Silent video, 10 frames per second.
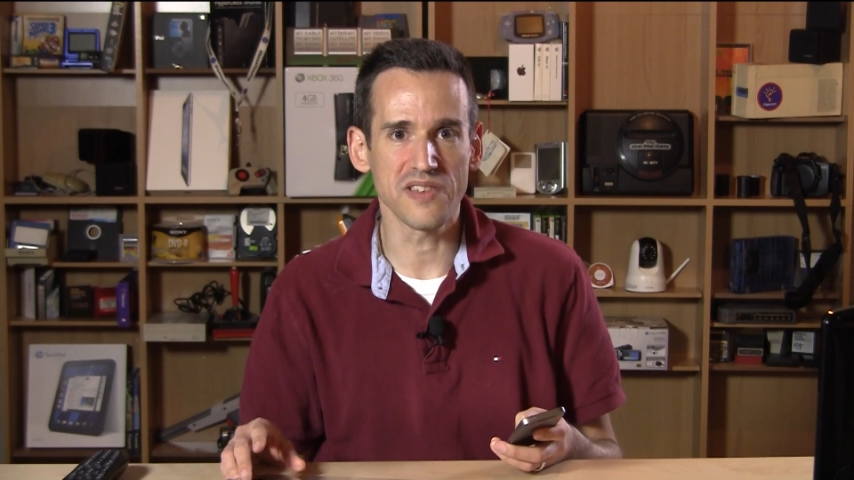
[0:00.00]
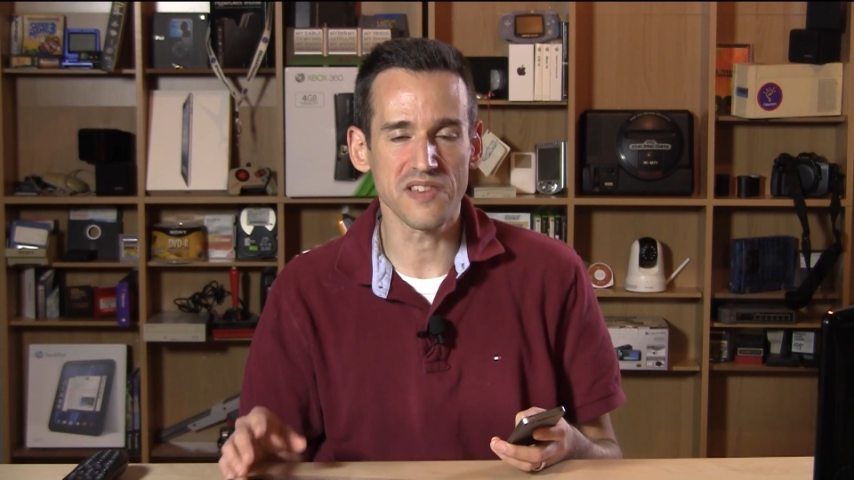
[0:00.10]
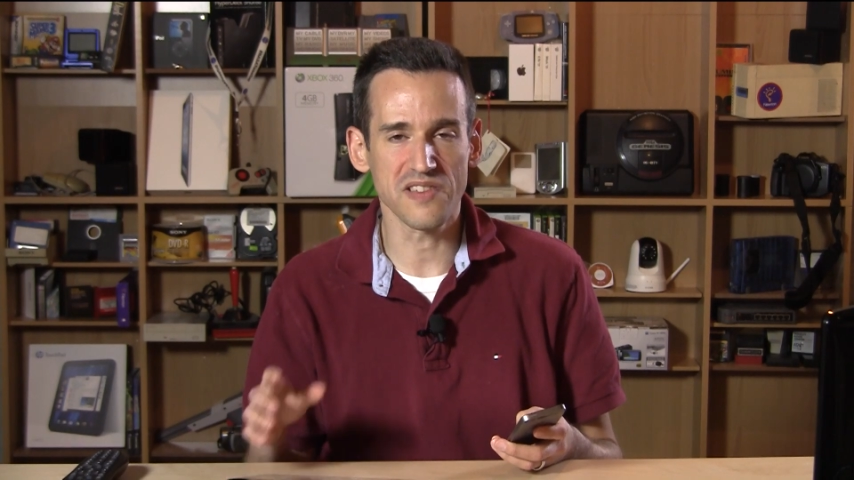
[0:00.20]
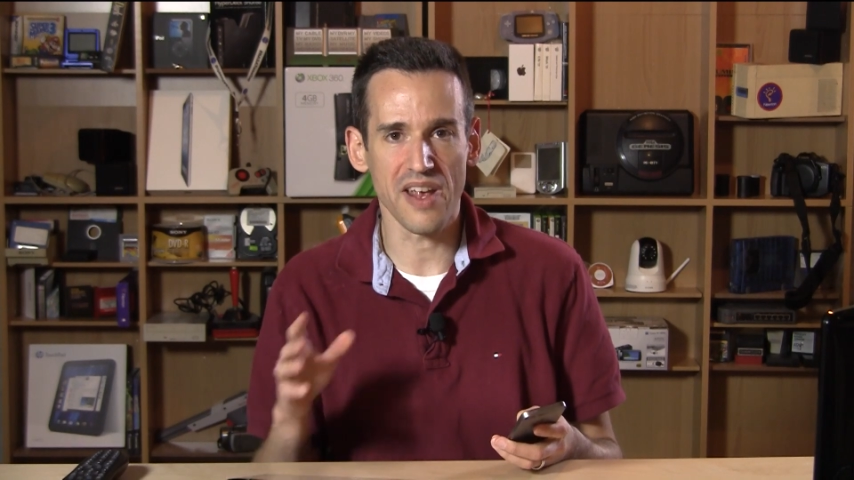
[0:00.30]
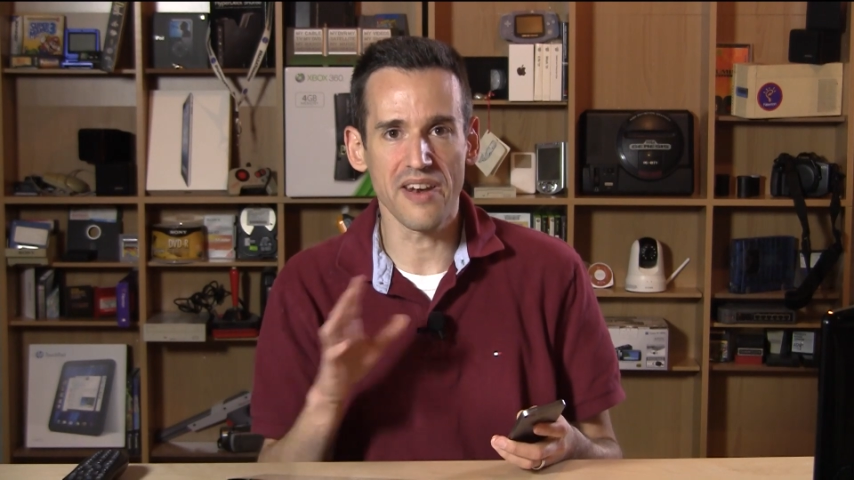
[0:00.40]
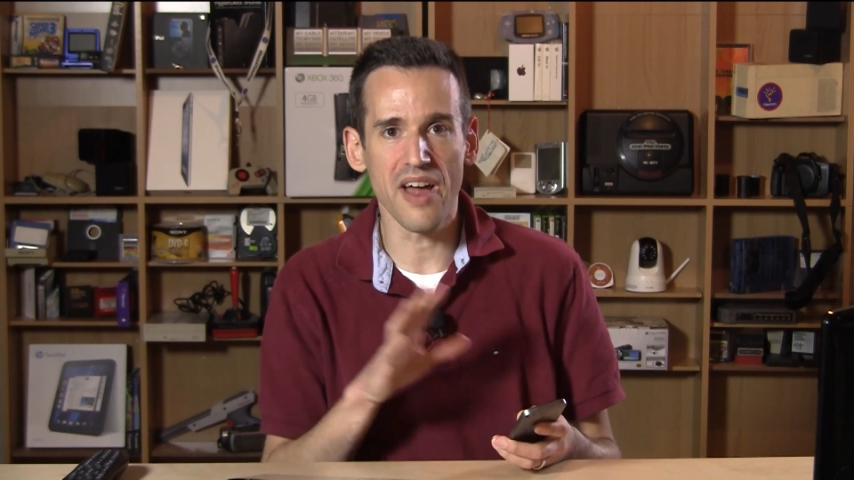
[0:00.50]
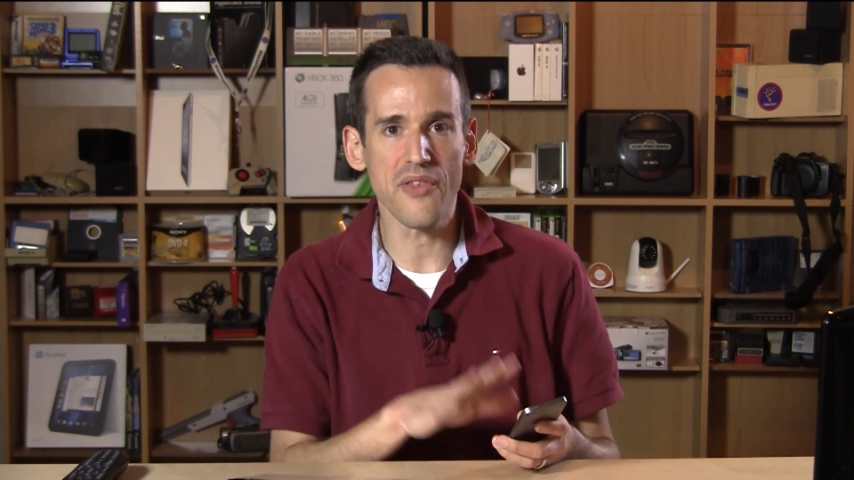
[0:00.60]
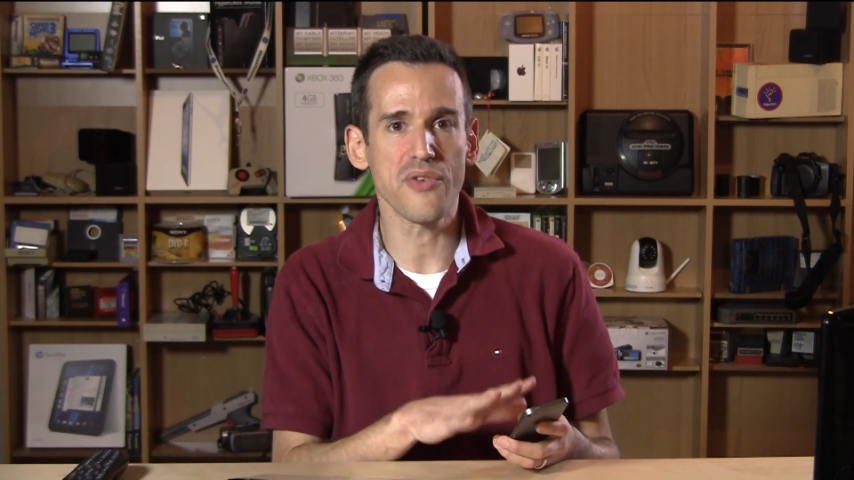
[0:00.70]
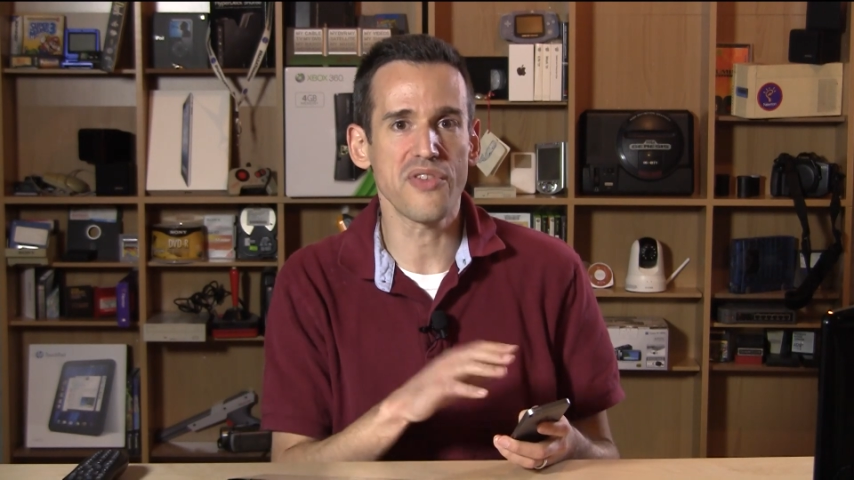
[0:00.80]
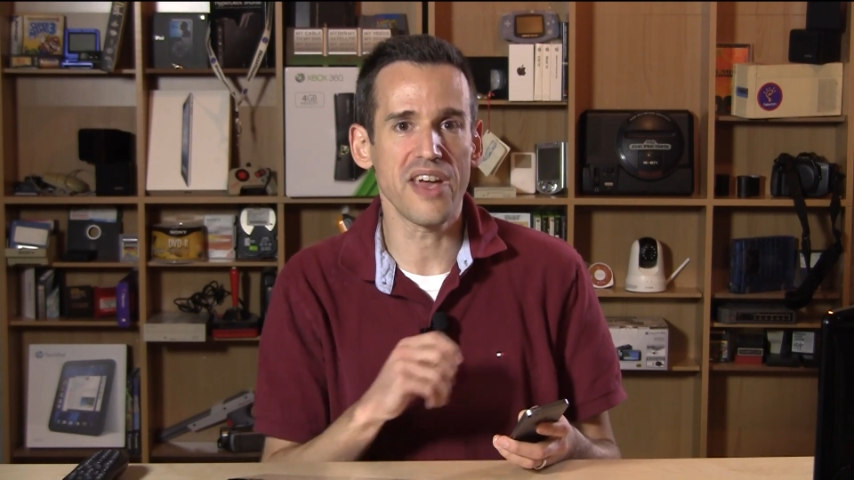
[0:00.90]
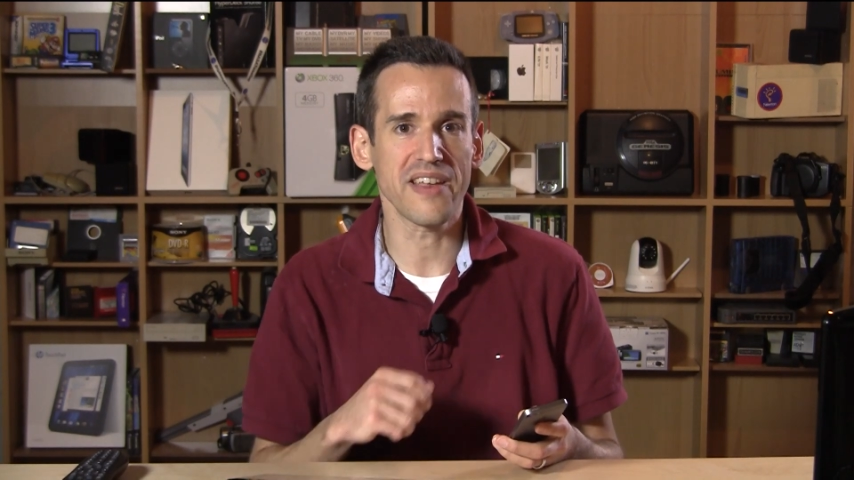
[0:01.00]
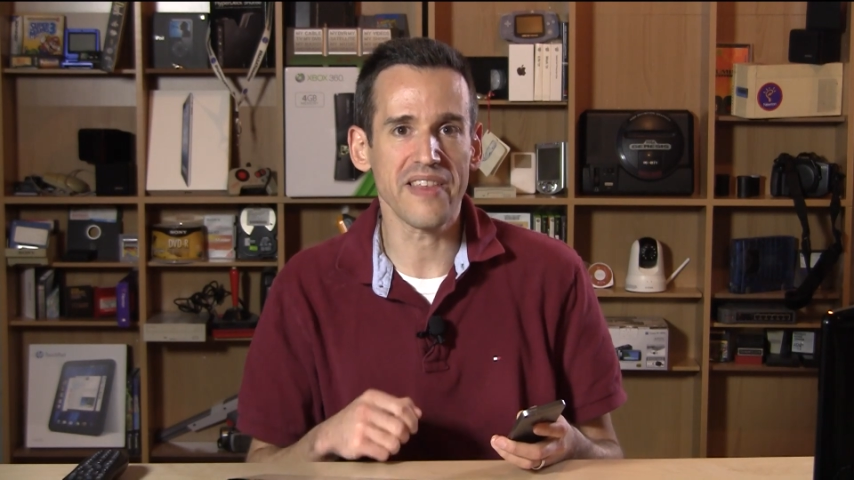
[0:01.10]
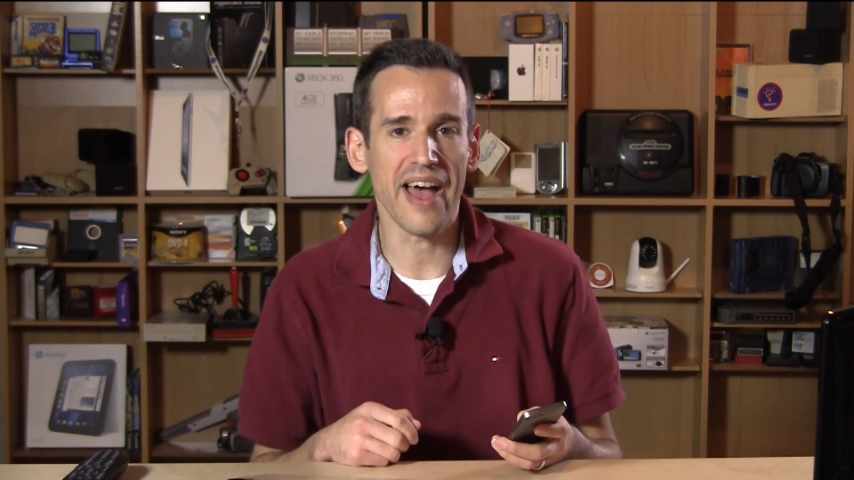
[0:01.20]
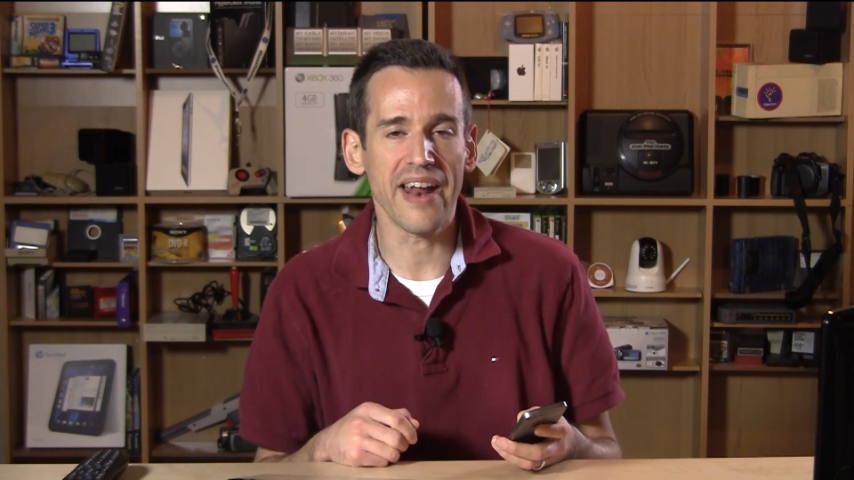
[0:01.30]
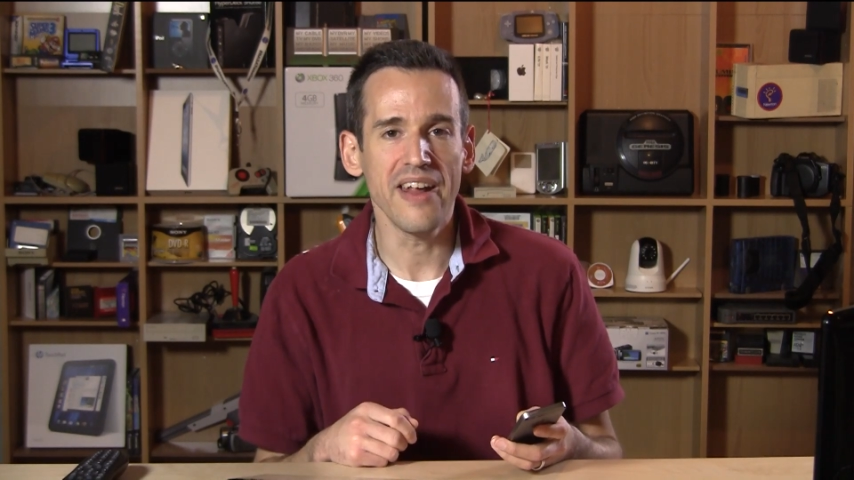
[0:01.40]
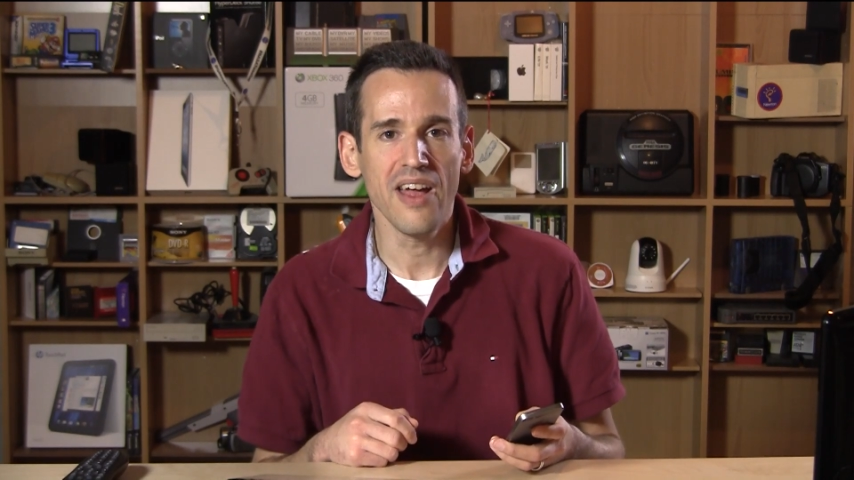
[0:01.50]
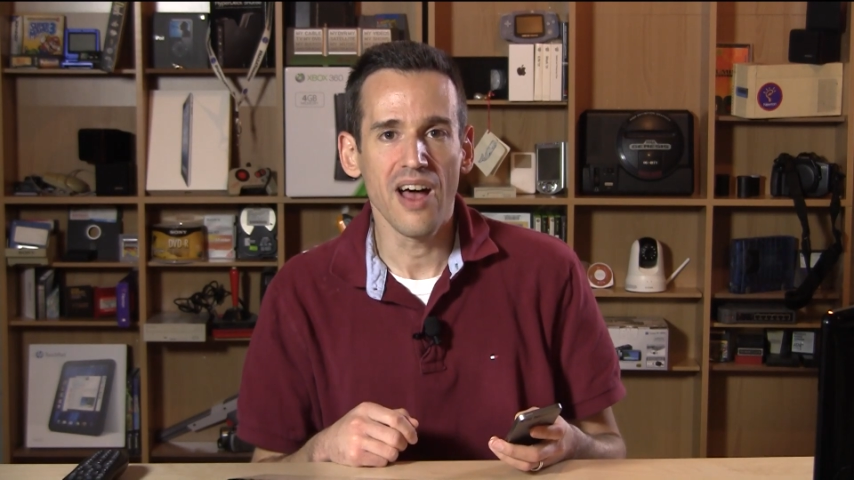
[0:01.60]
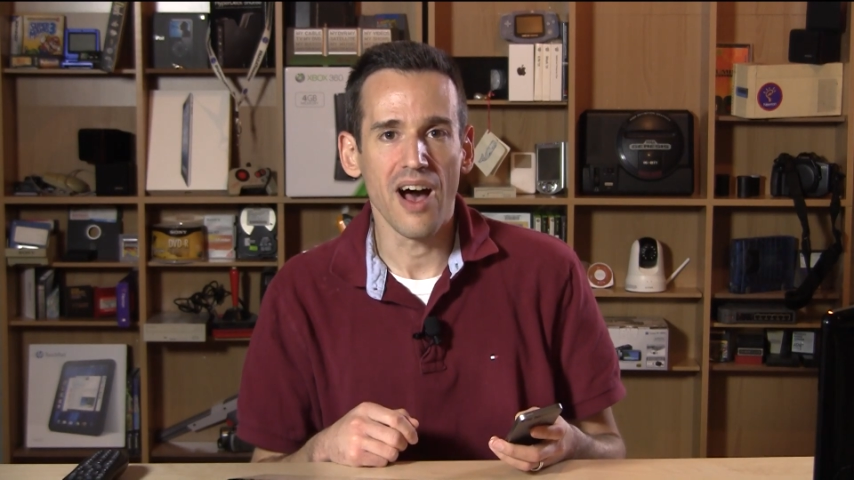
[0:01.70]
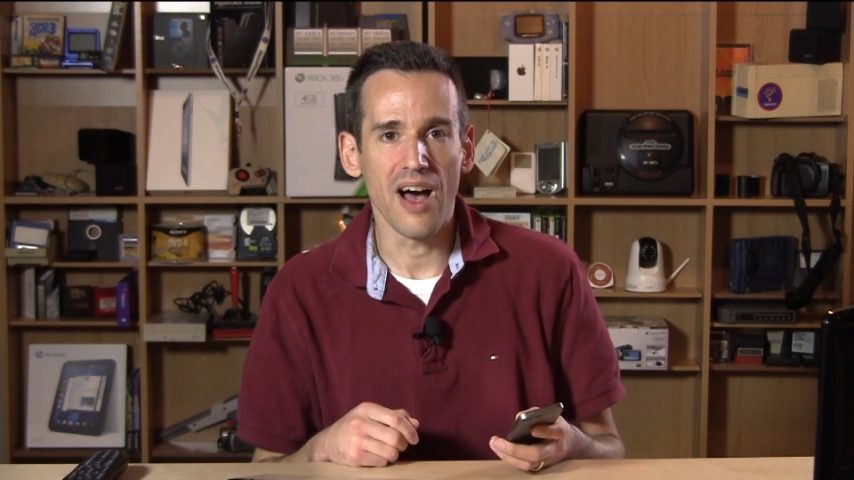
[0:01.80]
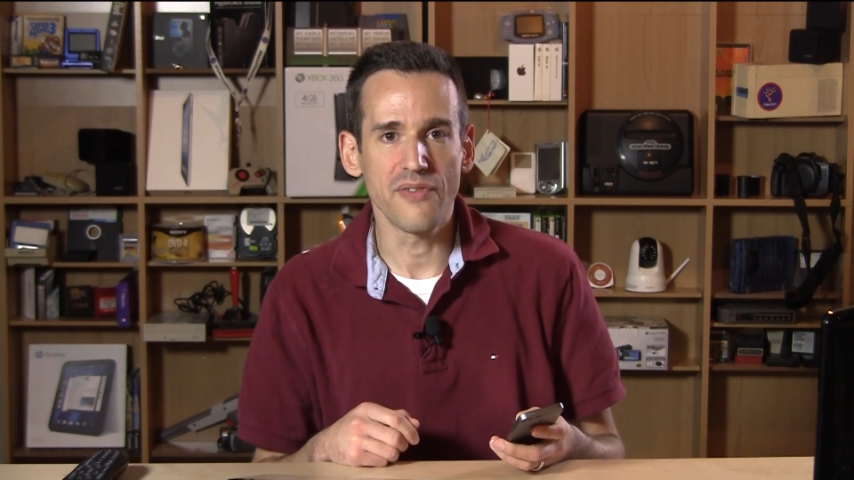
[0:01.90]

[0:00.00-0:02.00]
This is another thing that uh,